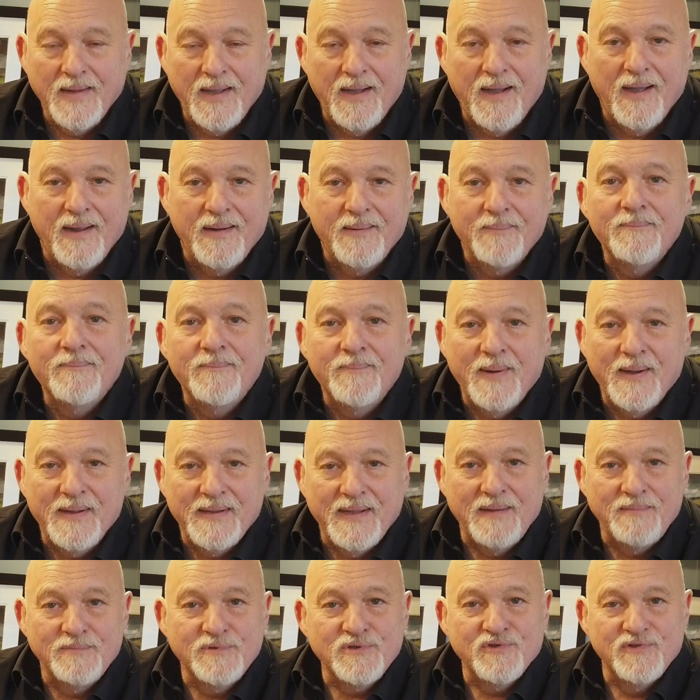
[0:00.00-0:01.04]
Hi, my
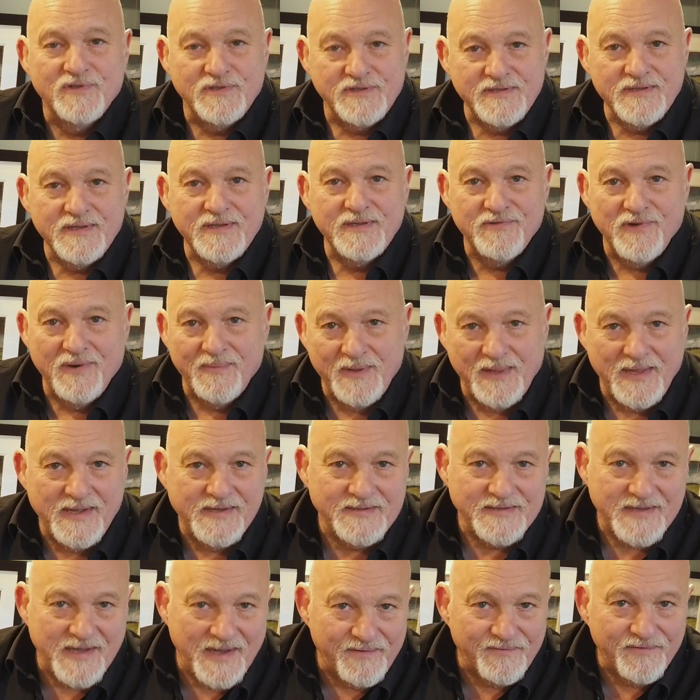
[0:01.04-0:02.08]
name's Chris Caesar. I'm a
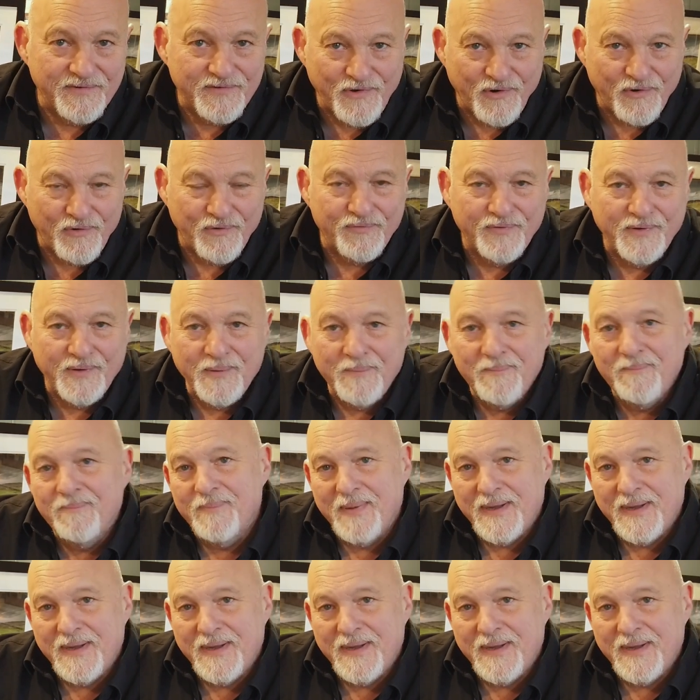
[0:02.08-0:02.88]
landscape photographer